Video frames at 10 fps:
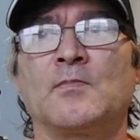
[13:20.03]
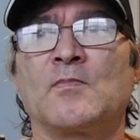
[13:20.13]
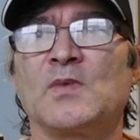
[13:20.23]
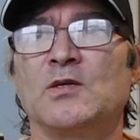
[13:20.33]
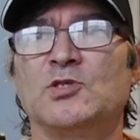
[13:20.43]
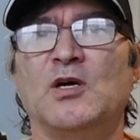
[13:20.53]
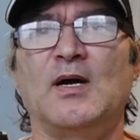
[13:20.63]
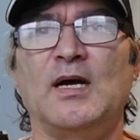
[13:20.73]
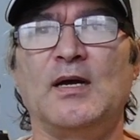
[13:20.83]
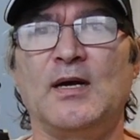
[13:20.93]
So
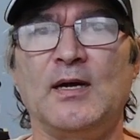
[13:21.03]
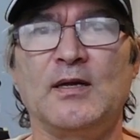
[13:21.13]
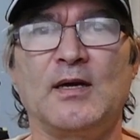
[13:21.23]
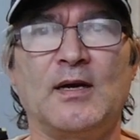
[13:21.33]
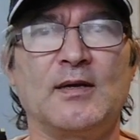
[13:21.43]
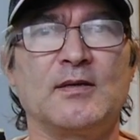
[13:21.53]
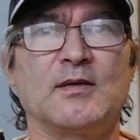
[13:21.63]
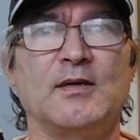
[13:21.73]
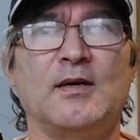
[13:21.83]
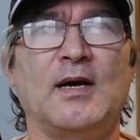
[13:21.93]

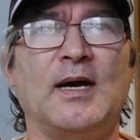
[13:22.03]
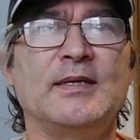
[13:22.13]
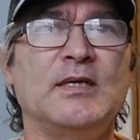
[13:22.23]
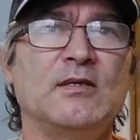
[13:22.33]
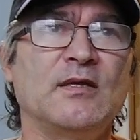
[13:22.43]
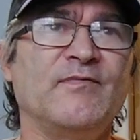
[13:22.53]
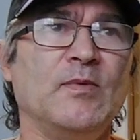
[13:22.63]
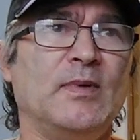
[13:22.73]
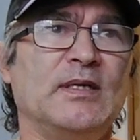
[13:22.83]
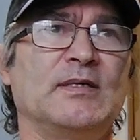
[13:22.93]
I tell
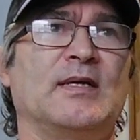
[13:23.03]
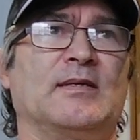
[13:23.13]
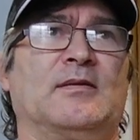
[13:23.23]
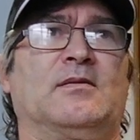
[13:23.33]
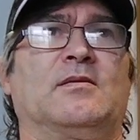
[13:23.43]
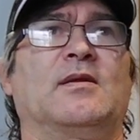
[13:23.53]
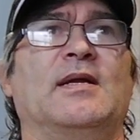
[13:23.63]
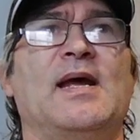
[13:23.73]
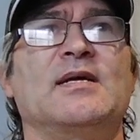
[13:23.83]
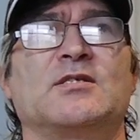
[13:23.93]
everybody that
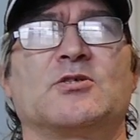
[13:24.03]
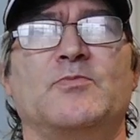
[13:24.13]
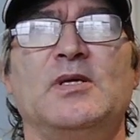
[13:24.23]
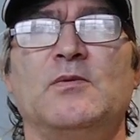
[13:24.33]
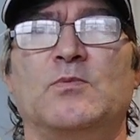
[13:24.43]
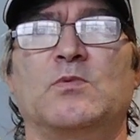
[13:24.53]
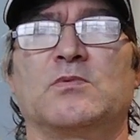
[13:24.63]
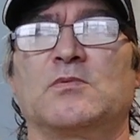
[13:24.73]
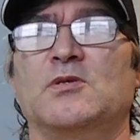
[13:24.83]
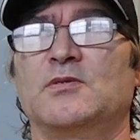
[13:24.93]
asks me,
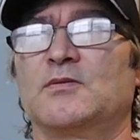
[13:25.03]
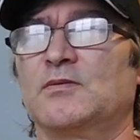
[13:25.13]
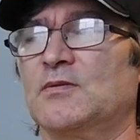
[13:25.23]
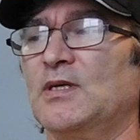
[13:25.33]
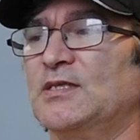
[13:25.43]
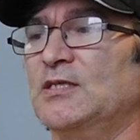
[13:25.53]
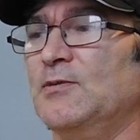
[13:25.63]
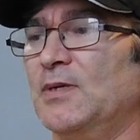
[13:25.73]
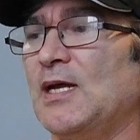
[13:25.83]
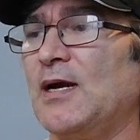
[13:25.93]
because they see the
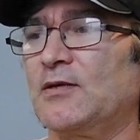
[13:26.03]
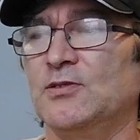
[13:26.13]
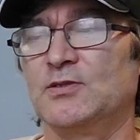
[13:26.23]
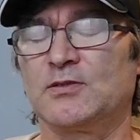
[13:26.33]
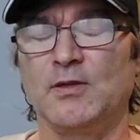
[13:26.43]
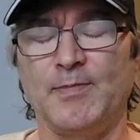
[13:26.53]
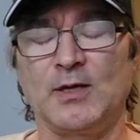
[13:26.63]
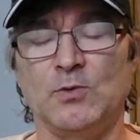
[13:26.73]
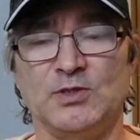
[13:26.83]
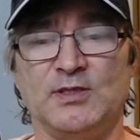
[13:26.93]
binoculars, the big
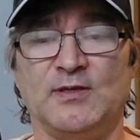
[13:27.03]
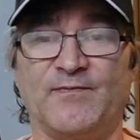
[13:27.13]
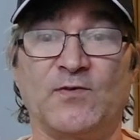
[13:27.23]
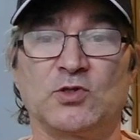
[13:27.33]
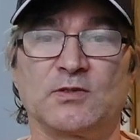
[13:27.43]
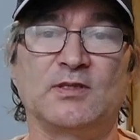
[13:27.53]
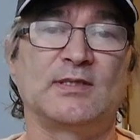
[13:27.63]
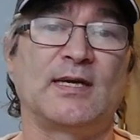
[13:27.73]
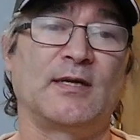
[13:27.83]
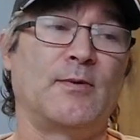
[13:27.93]
ones, and the first things
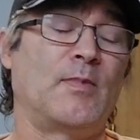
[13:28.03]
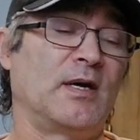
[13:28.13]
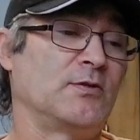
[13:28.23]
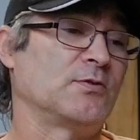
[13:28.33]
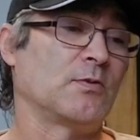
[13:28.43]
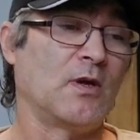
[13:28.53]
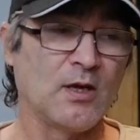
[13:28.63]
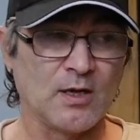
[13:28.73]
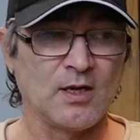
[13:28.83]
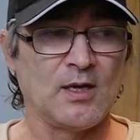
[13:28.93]
out of their mind is,
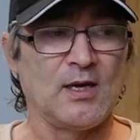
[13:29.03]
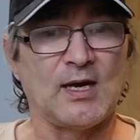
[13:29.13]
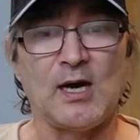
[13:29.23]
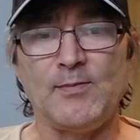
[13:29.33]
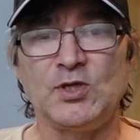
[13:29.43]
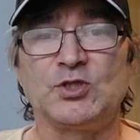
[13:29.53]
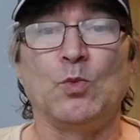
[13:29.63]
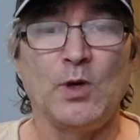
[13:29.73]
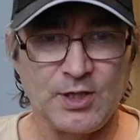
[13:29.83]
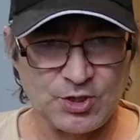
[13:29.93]
how much and
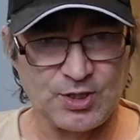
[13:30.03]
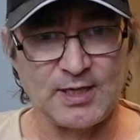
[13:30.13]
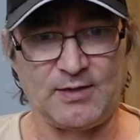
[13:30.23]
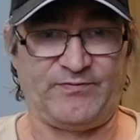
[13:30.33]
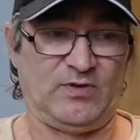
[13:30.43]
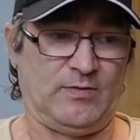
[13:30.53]
where did you get them from?